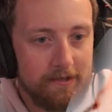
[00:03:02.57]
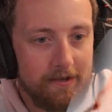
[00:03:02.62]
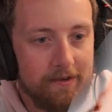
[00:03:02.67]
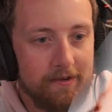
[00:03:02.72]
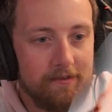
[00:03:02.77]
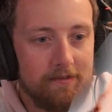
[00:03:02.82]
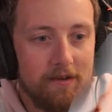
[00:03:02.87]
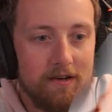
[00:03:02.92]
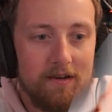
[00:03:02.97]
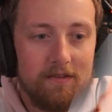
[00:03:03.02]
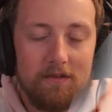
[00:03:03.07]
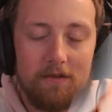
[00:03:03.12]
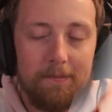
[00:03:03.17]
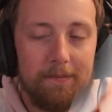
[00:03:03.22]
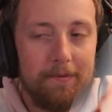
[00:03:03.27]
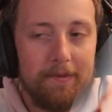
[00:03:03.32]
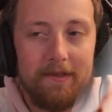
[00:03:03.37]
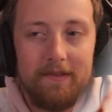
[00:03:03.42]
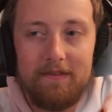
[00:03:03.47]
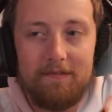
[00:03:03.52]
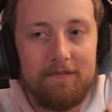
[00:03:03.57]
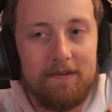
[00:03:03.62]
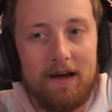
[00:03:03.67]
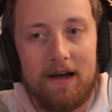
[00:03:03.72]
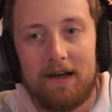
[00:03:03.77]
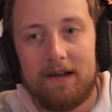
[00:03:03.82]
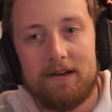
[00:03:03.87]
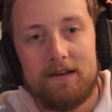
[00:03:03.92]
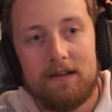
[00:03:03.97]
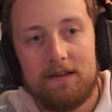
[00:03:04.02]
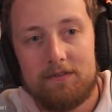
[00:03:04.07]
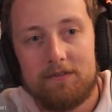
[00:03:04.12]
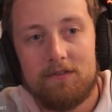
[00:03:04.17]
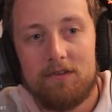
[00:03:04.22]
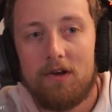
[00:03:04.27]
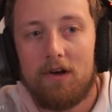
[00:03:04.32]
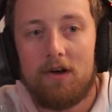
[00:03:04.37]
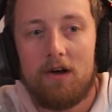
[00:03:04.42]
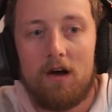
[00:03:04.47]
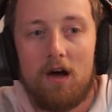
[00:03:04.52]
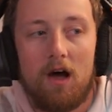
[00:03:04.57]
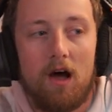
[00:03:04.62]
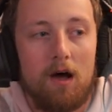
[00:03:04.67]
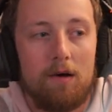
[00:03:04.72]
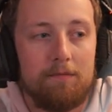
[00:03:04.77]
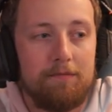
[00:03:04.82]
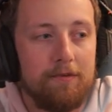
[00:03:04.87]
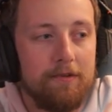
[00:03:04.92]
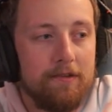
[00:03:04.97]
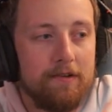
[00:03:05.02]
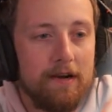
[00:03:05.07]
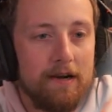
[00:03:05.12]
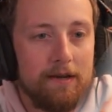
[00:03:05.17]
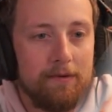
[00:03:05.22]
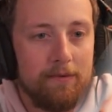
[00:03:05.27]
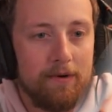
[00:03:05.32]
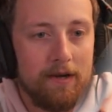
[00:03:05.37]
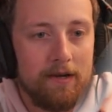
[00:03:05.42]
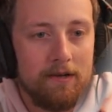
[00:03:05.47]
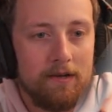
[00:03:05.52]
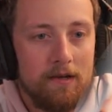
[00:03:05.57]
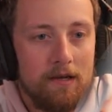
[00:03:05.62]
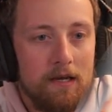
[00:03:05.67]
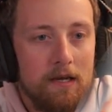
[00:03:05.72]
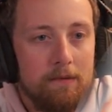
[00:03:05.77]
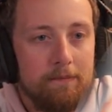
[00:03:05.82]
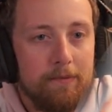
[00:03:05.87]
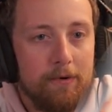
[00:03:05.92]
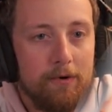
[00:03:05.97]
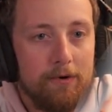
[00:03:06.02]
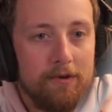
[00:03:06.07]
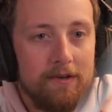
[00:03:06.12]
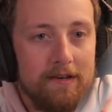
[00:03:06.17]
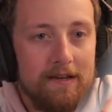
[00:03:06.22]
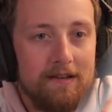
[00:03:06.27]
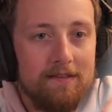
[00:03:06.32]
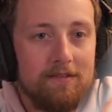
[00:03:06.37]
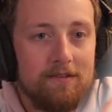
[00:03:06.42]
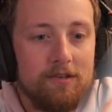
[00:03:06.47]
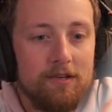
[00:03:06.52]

honest. And it's completely fine. It's not harmful in any way. But all you need to